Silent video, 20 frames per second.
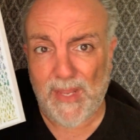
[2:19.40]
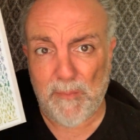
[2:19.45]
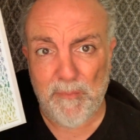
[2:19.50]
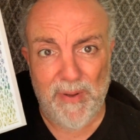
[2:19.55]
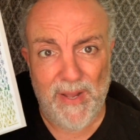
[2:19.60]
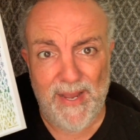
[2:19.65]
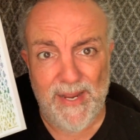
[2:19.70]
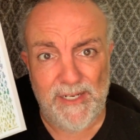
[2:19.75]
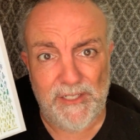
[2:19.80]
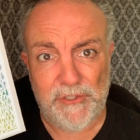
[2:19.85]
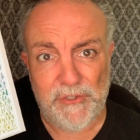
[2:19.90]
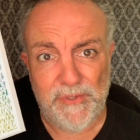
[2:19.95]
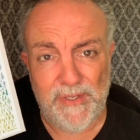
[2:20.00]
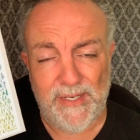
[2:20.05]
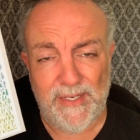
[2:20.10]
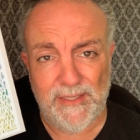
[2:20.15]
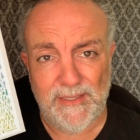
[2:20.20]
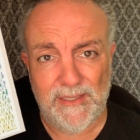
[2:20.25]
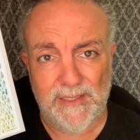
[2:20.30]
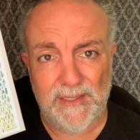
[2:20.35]
pine
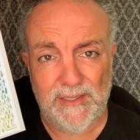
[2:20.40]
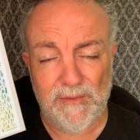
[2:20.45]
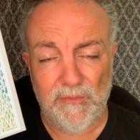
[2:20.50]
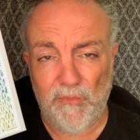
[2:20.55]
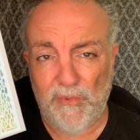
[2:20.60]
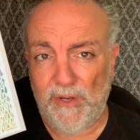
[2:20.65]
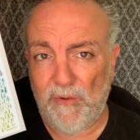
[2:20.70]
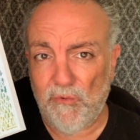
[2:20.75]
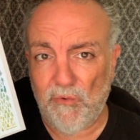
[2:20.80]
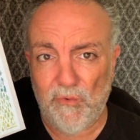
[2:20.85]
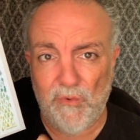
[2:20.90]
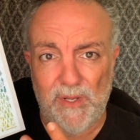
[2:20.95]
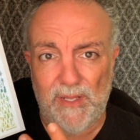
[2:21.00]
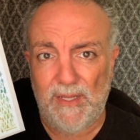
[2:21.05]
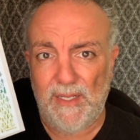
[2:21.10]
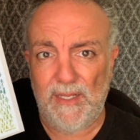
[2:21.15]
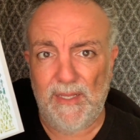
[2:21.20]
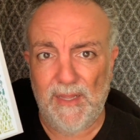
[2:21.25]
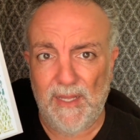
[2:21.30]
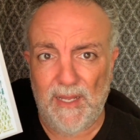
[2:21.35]
trees. We
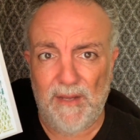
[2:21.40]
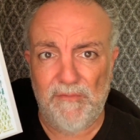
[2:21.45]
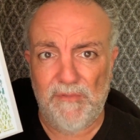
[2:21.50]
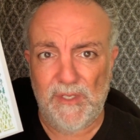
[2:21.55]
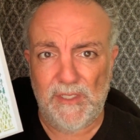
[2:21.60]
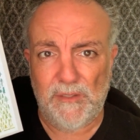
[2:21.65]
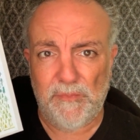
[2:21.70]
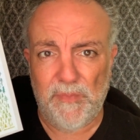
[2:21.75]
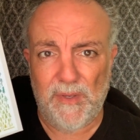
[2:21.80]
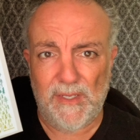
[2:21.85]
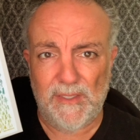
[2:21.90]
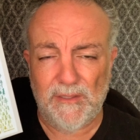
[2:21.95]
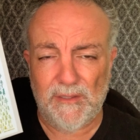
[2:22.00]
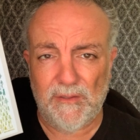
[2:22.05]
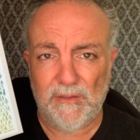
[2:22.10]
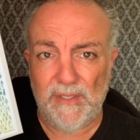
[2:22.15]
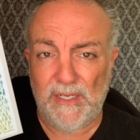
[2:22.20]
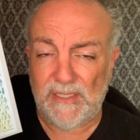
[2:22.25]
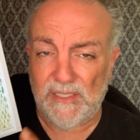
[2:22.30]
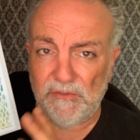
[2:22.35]
really love this
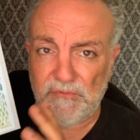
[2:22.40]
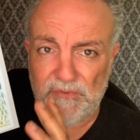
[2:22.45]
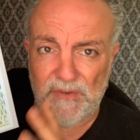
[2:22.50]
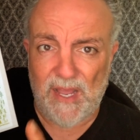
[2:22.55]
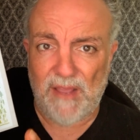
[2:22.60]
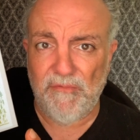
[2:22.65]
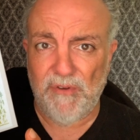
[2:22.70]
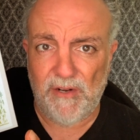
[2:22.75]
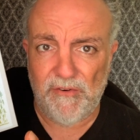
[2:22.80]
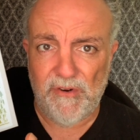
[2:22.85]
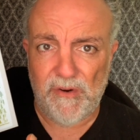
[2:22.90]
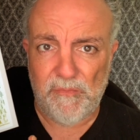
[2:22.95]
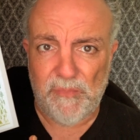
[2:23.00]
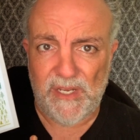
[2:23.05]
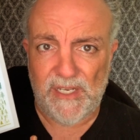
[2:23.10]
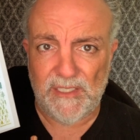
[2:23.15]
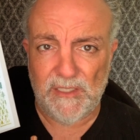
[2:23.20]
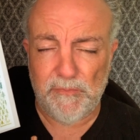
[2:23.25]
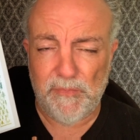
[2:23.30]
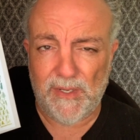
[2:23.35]
puzzle. It's a 500
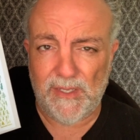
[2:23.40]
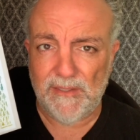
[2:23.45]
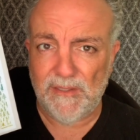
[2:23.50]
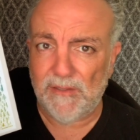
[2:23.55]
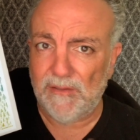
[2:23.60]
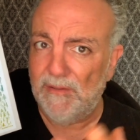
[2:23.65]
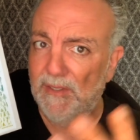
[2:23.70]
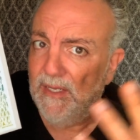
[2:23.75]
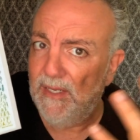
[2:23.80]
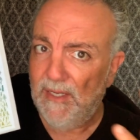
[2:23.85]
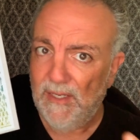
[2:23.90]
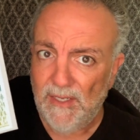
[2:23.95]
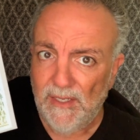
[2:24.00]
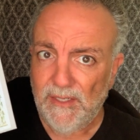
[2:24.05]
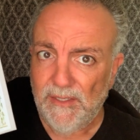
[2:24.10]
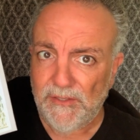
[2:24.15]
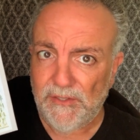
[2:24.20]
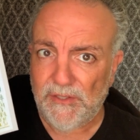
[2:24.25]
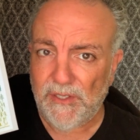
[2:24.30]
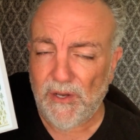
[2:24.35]
piece puzzle.
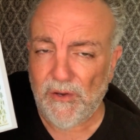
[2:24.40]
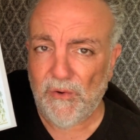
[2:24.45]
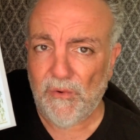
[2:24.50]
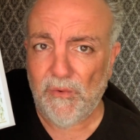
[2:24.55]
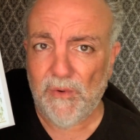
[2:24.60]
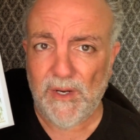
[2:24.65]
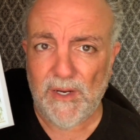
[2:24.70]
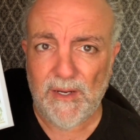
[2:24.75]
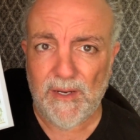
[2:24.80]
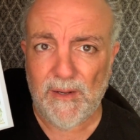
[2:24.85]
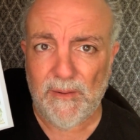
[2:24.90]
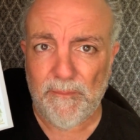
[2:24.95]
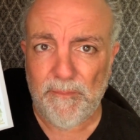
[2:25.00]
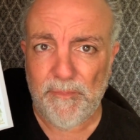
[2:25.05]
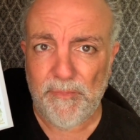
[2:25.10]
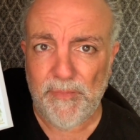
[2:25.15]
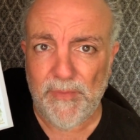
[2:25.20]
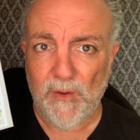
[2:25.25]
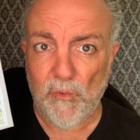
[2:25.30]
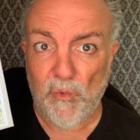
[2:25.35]
So um,
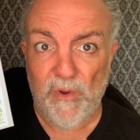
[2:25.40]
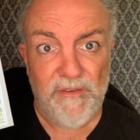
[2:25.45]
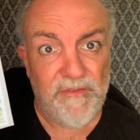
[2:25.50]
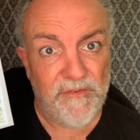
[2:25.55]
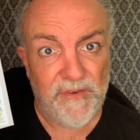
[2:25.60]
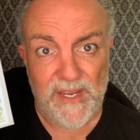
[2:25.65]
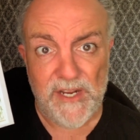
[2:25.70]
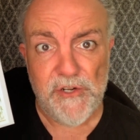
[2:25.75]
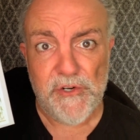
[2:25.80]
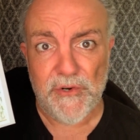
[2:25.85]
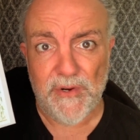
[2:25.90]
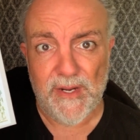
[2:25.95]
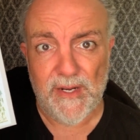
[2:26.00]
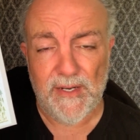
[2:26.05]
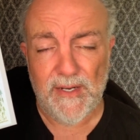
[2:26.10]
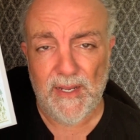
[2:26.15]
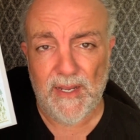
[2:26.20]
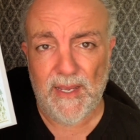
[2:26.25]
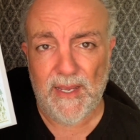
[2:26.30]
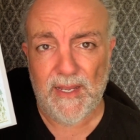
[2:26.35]
we feature
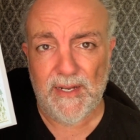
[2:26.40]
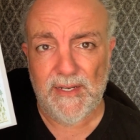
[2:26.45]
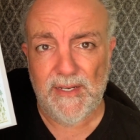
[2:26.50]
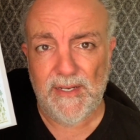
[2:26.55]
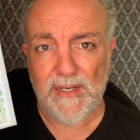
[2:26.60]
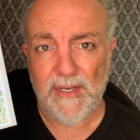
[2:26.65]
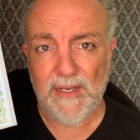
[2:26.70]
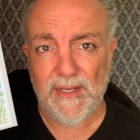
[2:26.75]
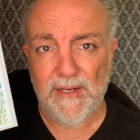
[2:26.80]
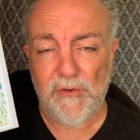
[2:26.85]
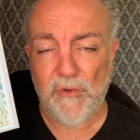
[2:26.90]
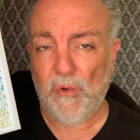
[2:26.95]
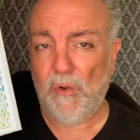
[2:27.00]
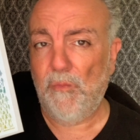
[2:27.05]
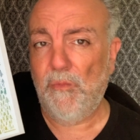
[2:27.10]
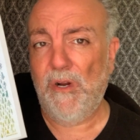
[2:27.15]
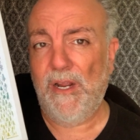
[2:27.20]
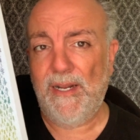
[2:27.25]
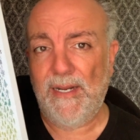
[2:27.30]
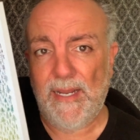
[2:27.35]
it at uh,
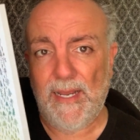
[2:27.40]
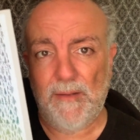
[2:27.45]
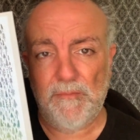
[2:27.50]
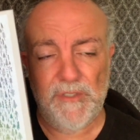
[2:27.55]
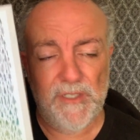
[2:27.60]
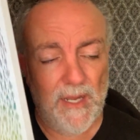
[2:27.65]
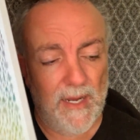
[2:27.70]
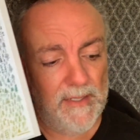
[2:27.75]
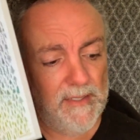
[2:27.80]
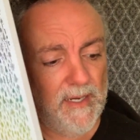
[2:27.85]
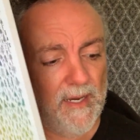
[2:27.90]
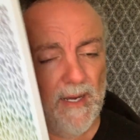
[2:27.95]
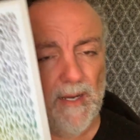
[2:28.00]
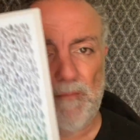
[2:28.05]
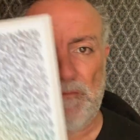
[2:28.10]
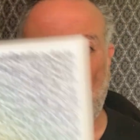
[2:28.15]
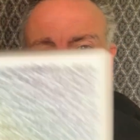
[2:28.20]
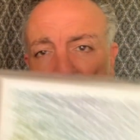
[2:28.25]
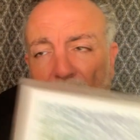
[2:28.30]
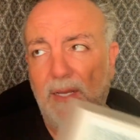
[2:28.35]

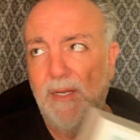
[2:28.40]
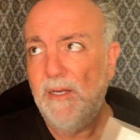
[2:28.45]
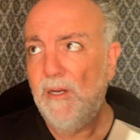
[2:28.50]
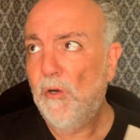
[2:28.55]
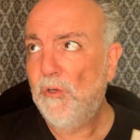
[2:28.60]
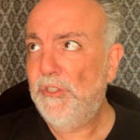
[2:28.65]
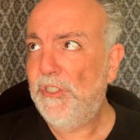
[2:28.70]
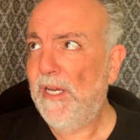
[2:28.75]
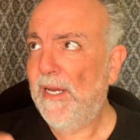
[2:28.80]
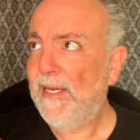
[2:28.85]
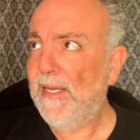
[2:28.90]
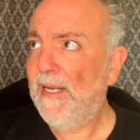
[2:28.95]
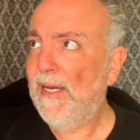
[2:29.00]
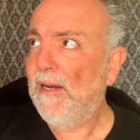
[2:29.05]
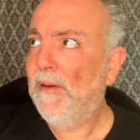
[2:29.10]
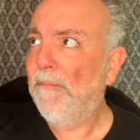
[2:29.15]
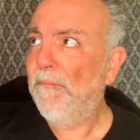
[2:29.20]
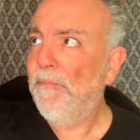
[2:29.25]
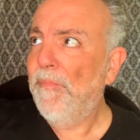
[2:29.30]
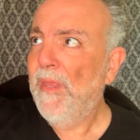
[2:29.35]
dualbraingames.com. Go check it
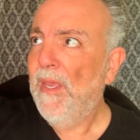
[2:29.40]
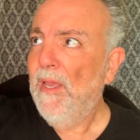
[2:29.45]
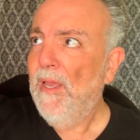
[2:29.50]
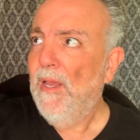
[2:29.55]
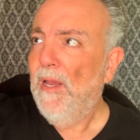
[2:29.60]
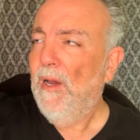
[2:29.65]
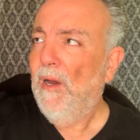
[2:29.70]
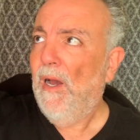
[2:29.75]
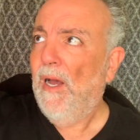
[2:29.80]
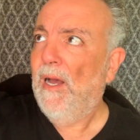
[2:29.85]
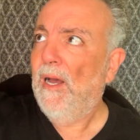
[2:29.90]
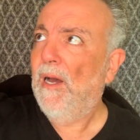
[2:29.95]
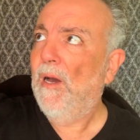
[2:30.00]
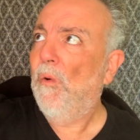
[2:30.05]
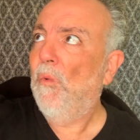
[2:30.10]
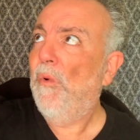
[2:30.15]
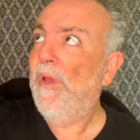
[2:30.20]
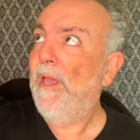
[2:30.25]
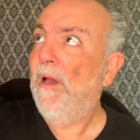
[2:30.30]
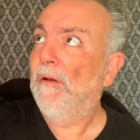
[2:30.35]
out.
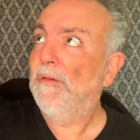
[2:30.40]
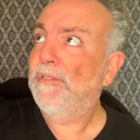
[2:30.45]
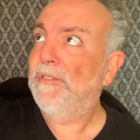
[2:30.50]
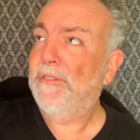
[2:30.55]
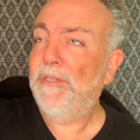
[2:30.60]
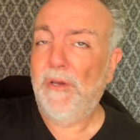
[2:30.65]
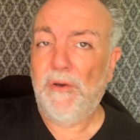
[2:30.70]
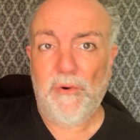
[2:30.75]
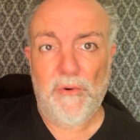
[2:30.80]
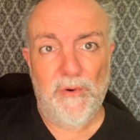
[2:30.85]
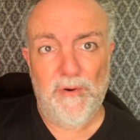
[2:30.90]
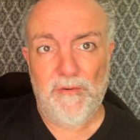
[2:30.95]
Uh, we also